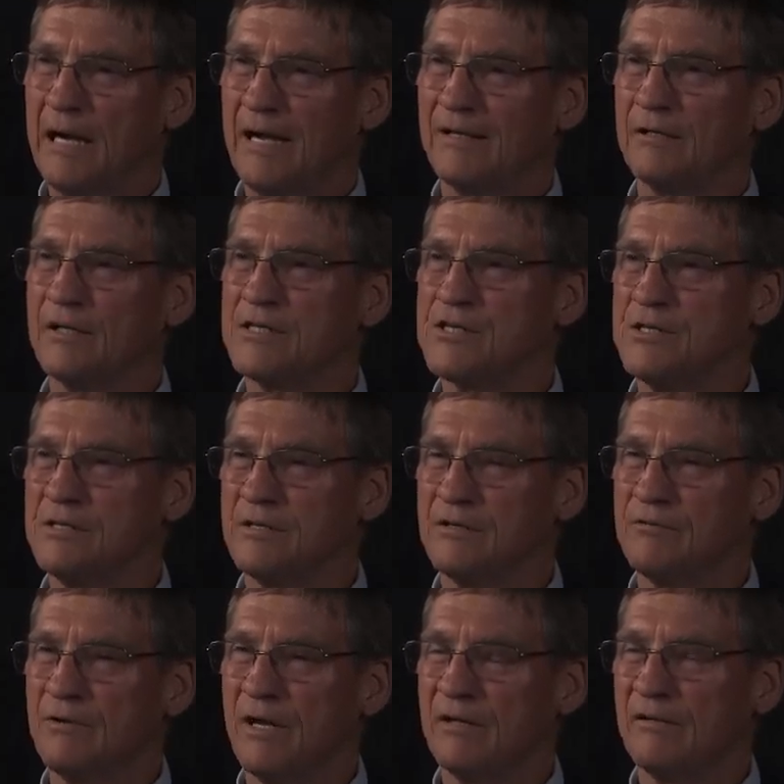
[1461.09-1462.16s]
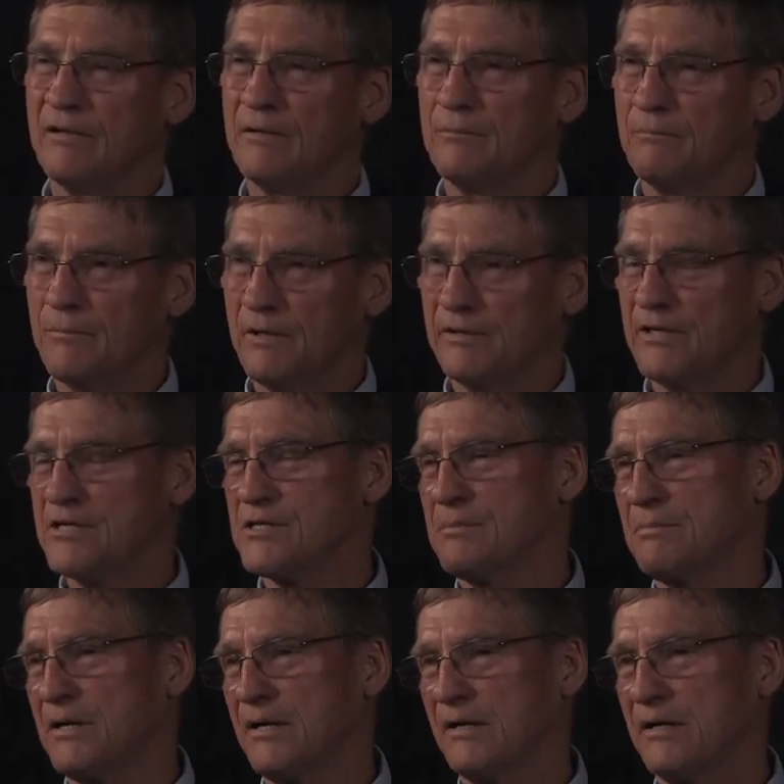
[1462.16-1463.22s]
I listened rather than
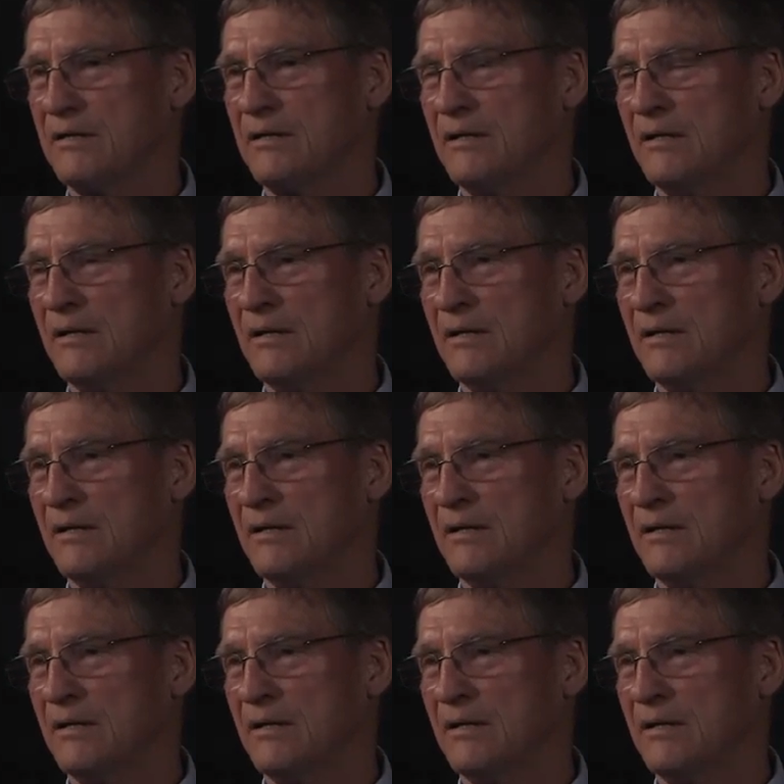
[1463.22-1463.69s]
participated.